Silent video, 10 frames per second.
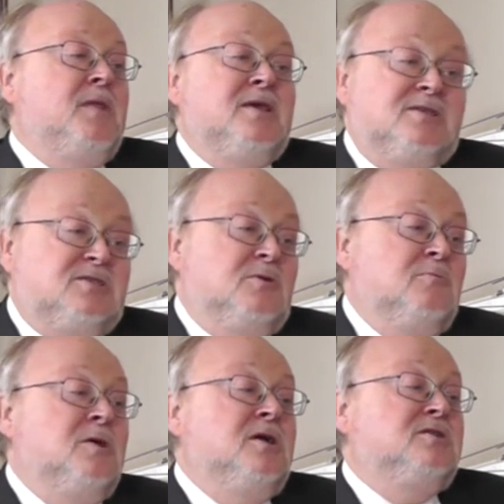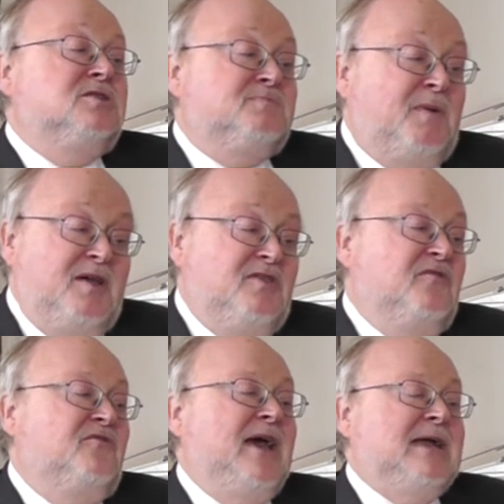So, despite the
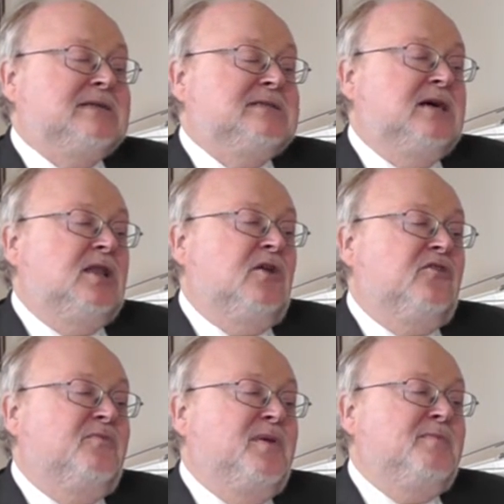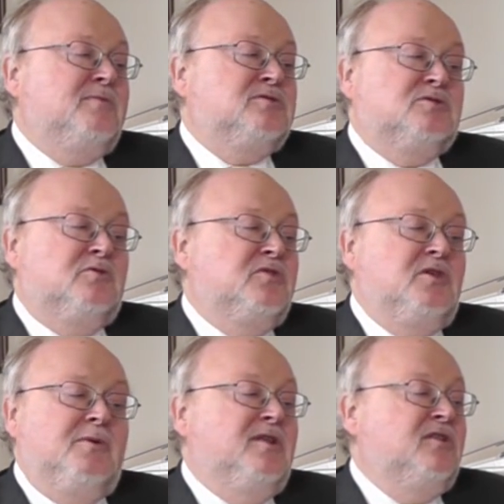fact that a lot of people saw the
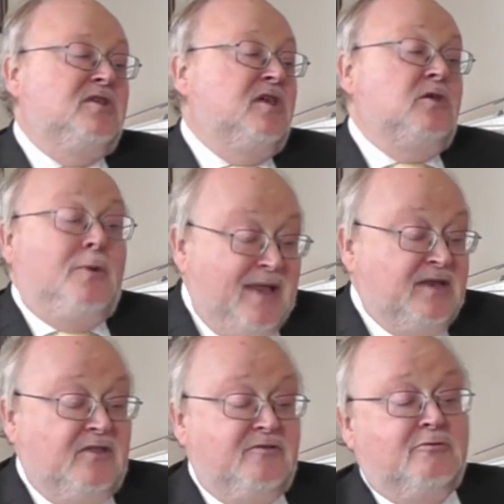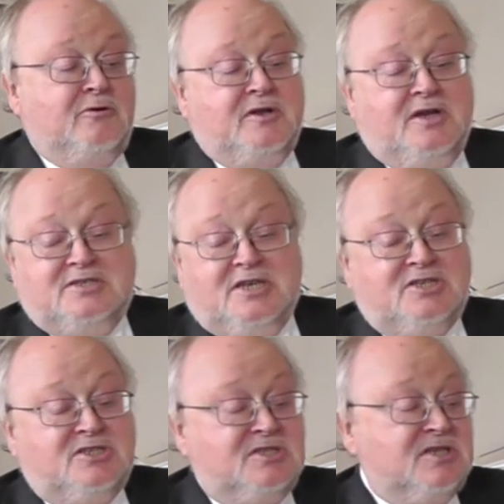UN and the EU and other
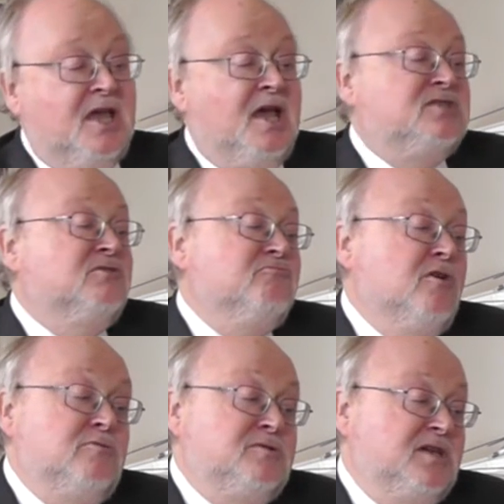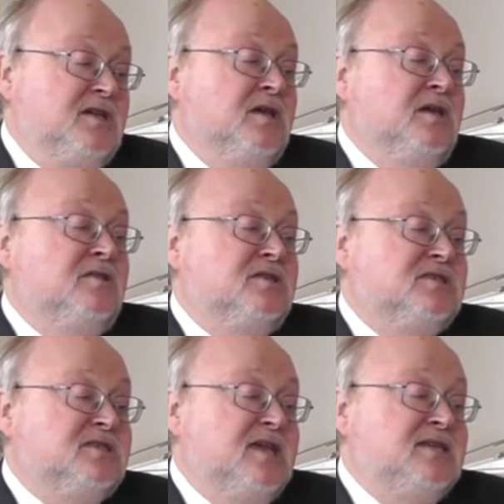organisations as eroding the
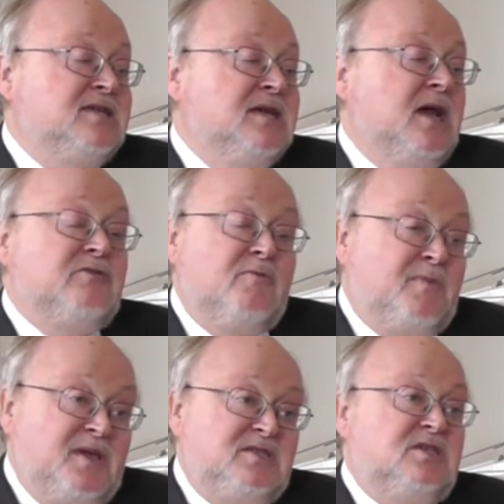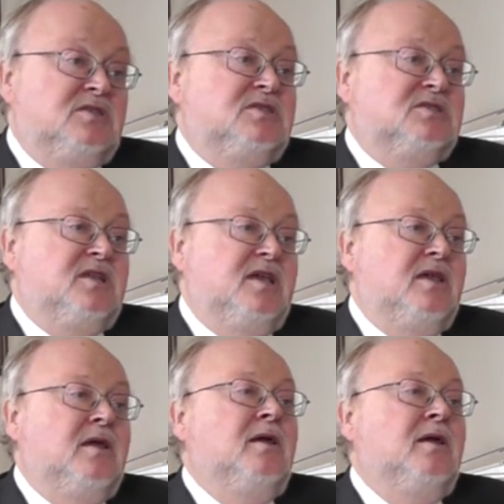state and replacing the state,